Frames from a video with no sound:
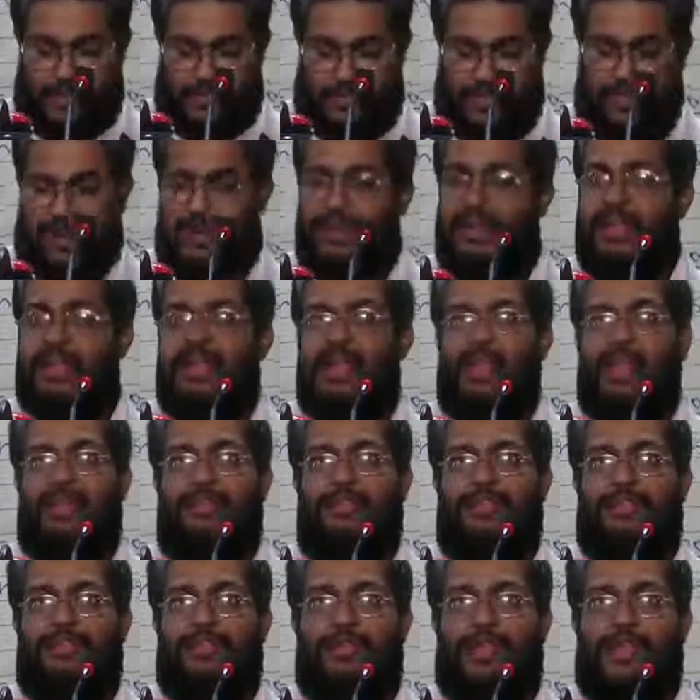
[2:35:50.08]

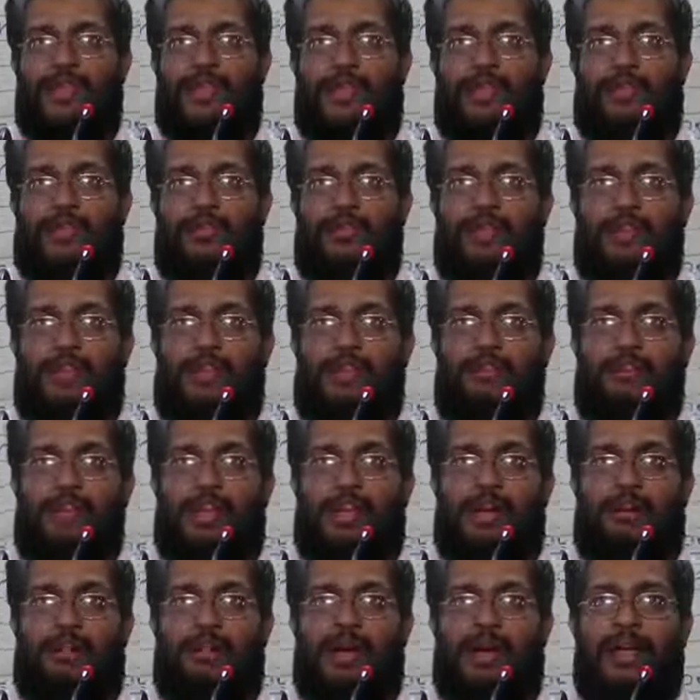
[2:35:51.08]
40,50,000
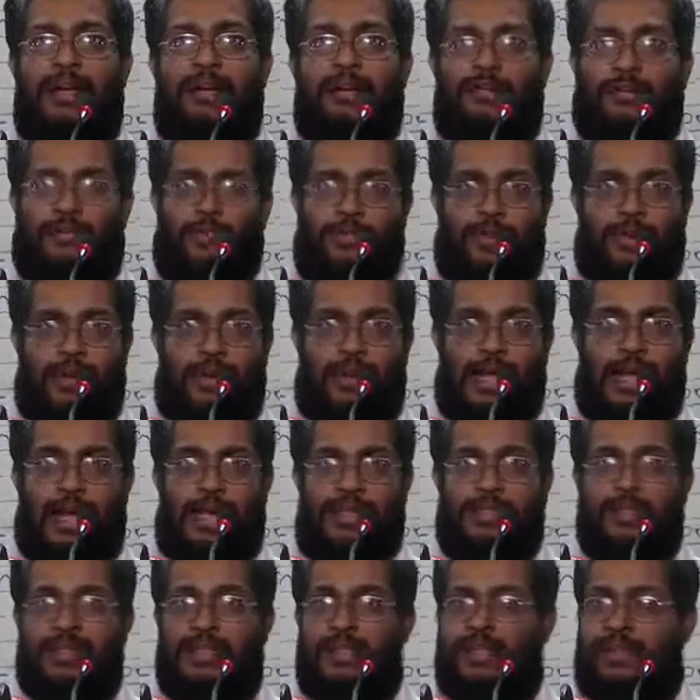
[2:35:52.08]
divided by 4
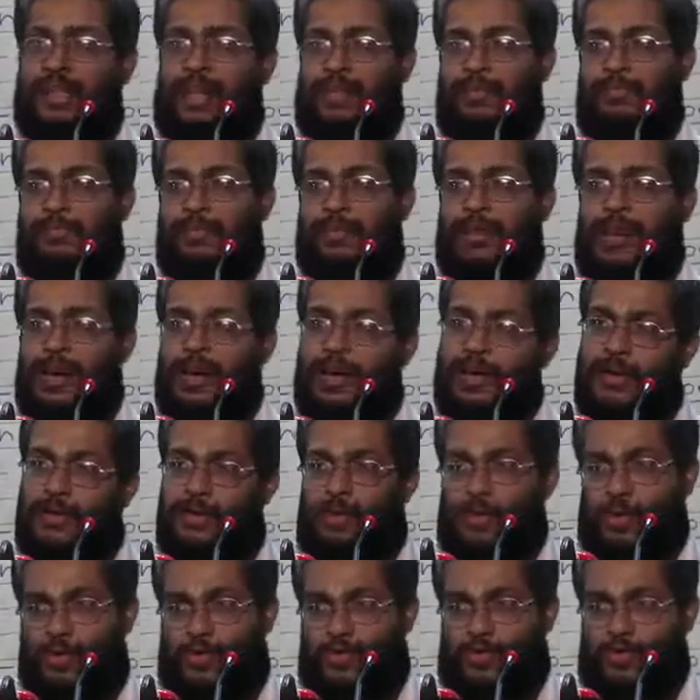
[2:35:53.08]
lakhs.
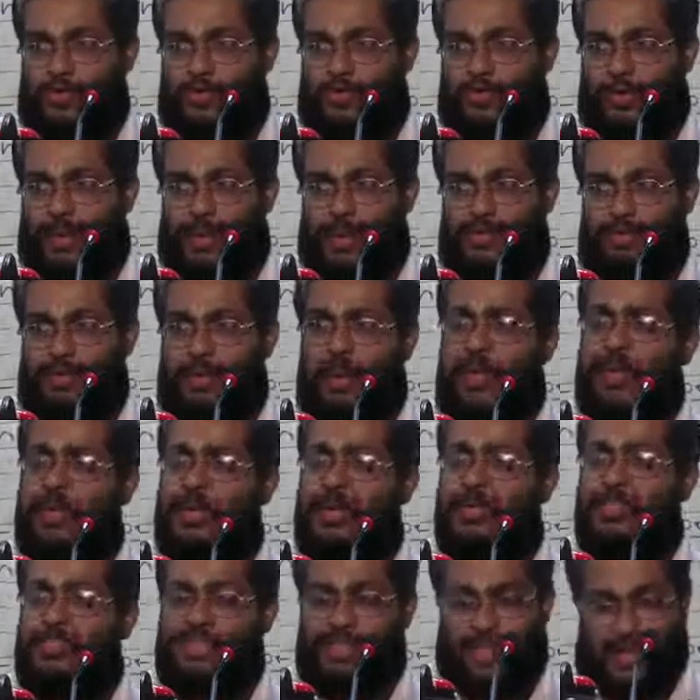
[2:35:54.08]
10.125 per
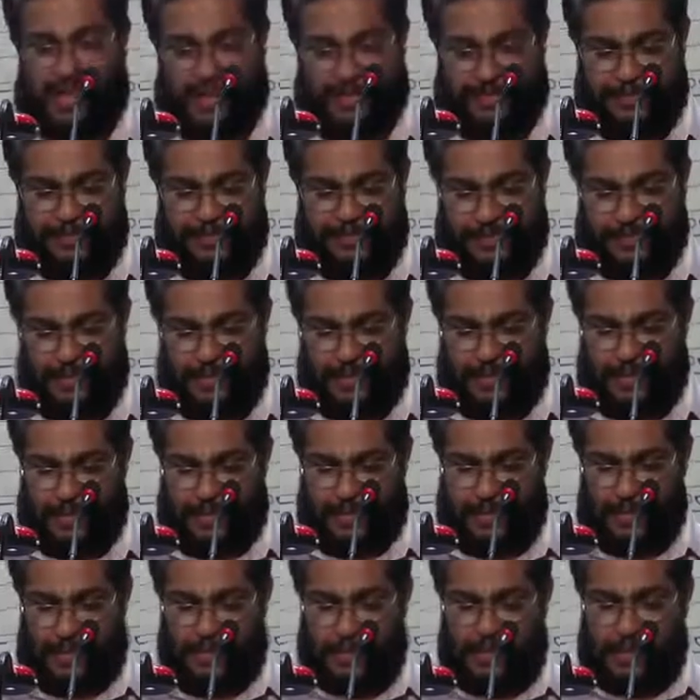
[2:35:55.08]
share.
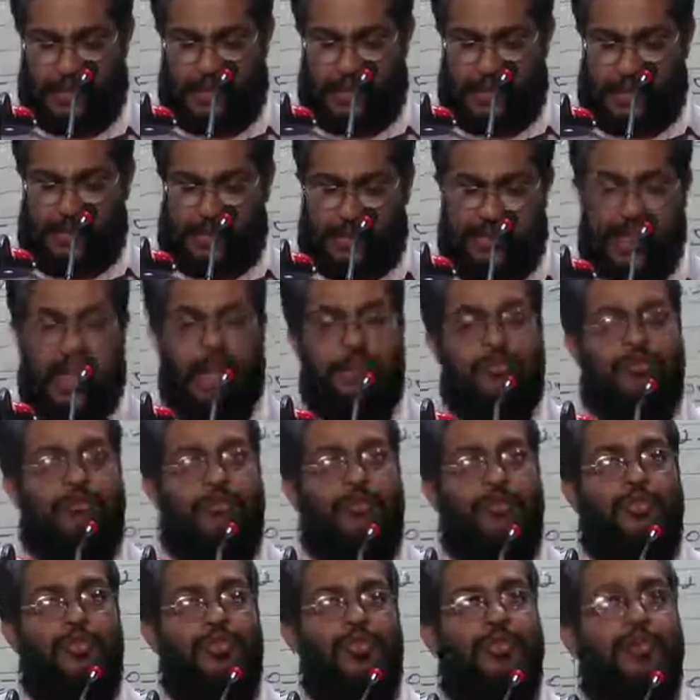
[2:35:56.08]

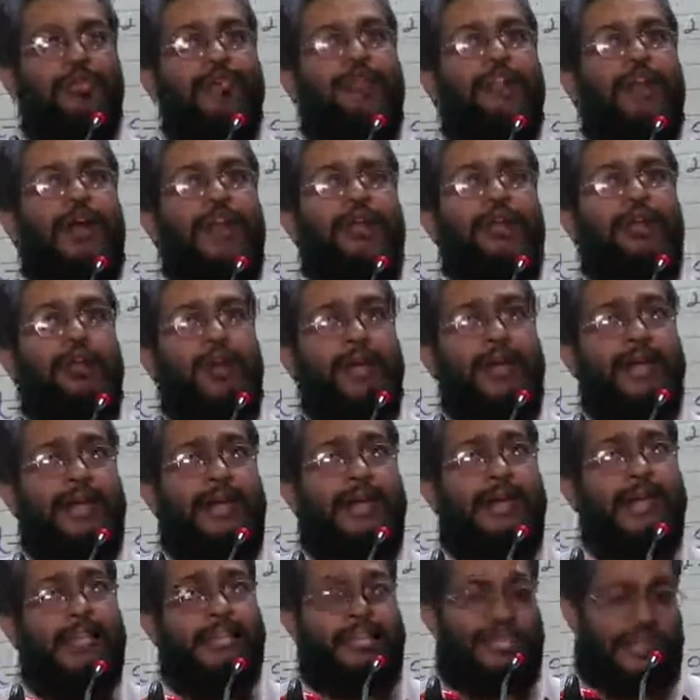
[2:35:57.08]
Therefore, for
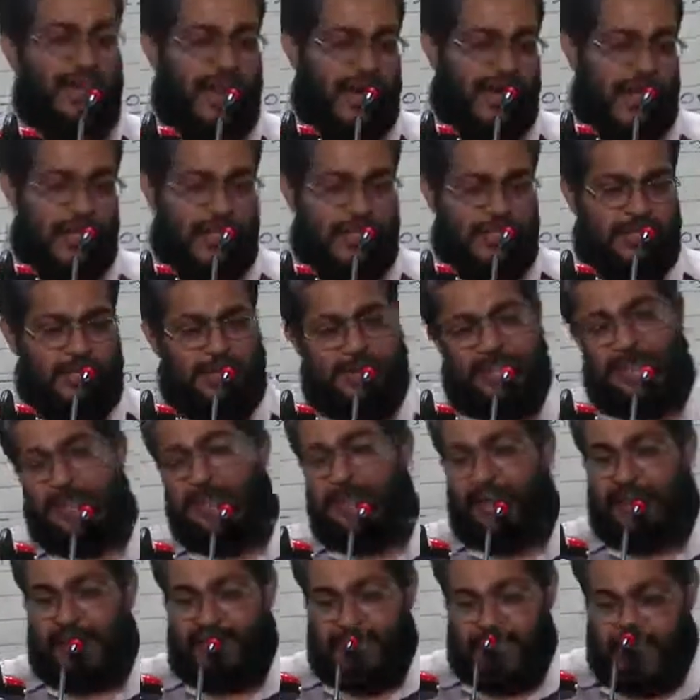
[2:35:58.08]
20 shares
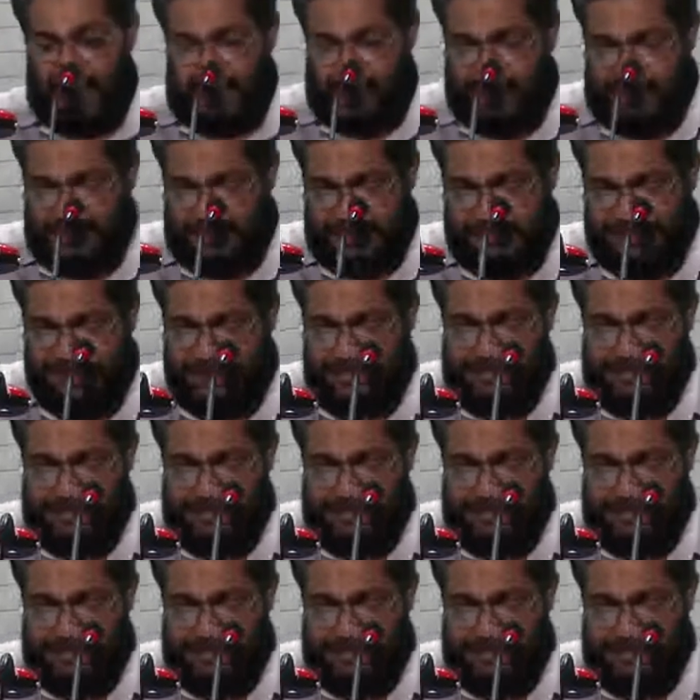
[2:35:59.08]
it is.